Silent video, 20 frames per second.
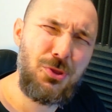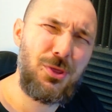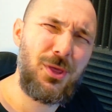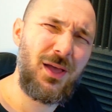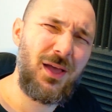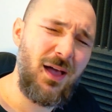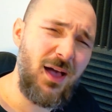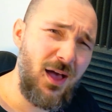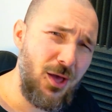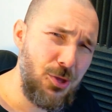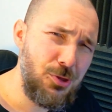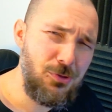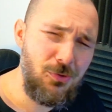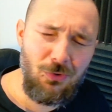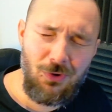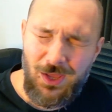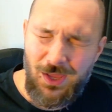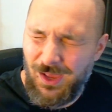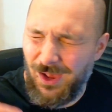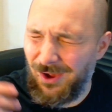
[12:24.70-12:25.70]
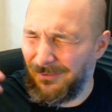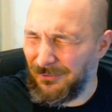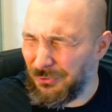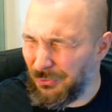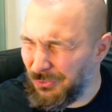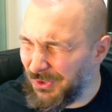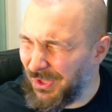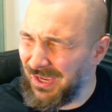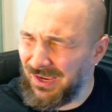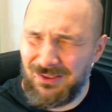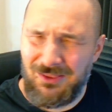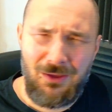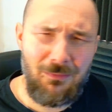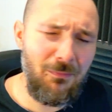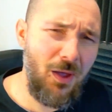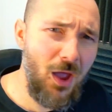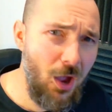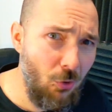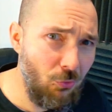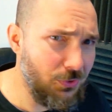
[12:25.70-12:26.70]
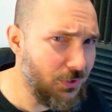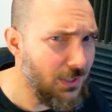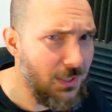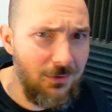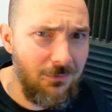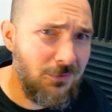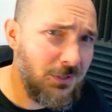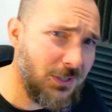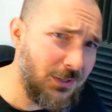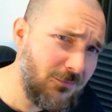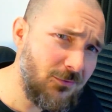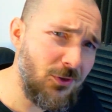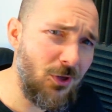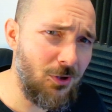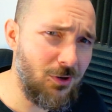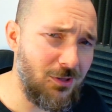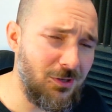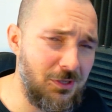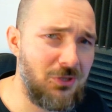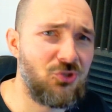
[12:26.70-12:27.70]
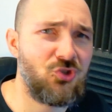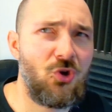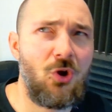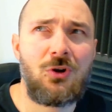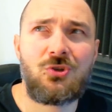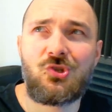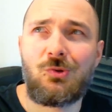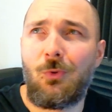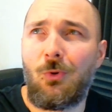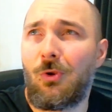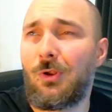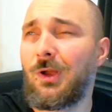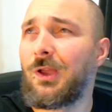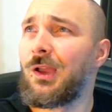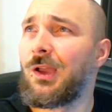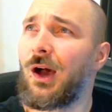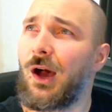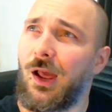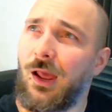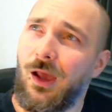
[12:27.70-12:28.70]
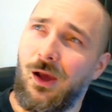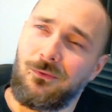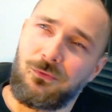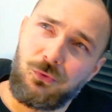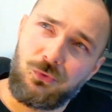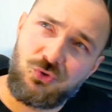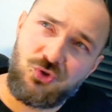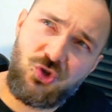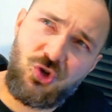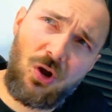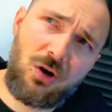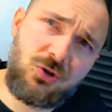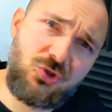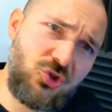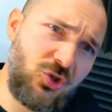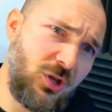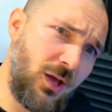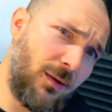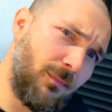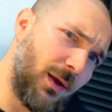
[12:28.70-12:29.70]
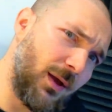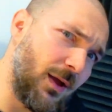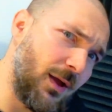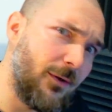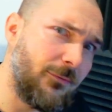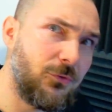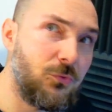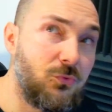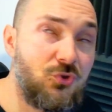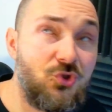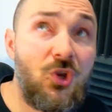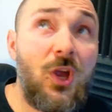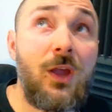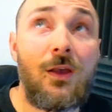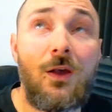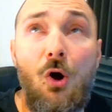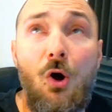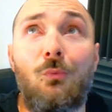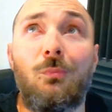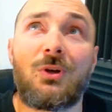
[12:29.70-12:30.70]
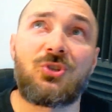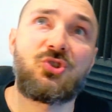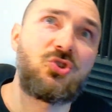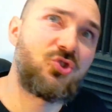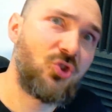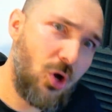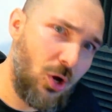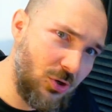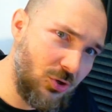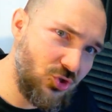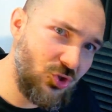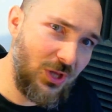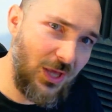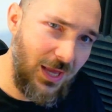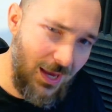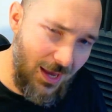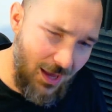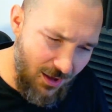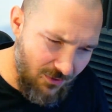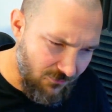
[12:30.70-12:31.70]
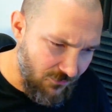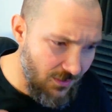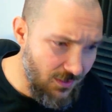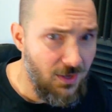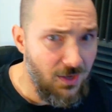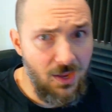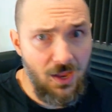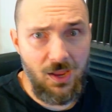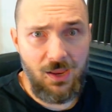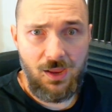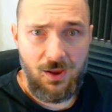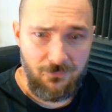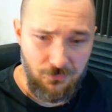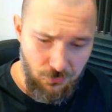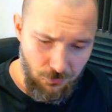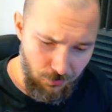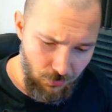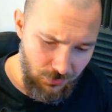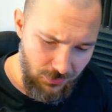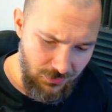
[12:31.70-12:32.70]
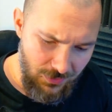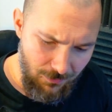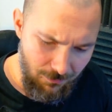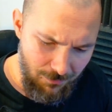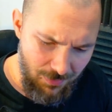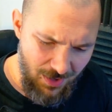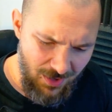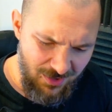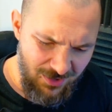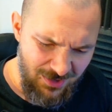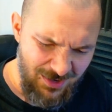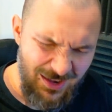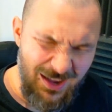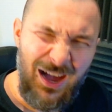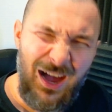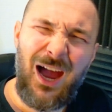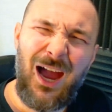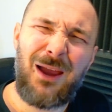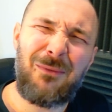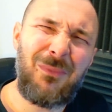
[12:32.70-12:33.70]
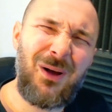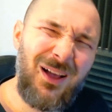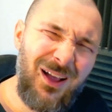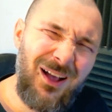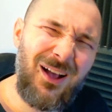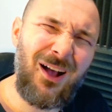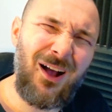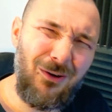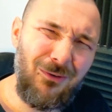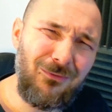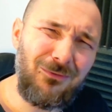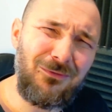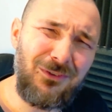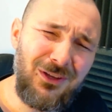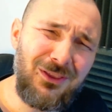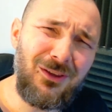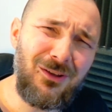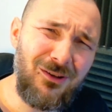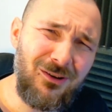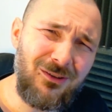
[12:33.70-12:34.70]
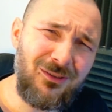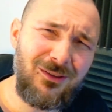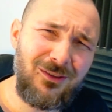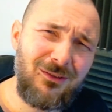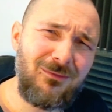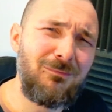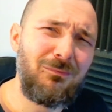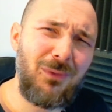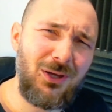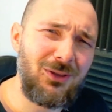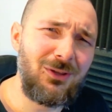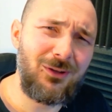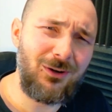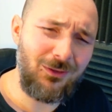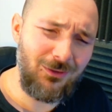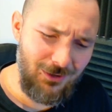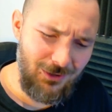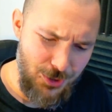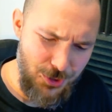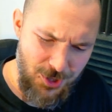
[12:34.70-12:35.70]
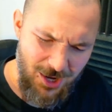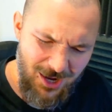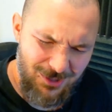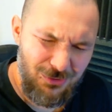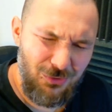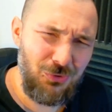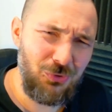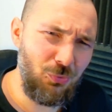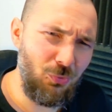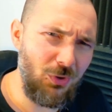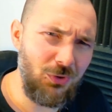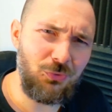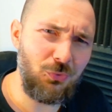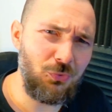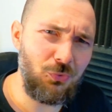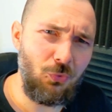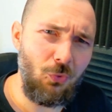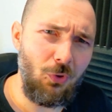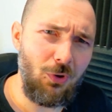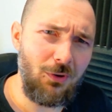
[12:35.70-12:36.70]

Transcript: the hassle. I have to take them out, even if they are rechargeable, I have to charge them, I have to check how much charge they have, I have to put them back. I'm a comfy nerd, my dear nerds, I don't want to do all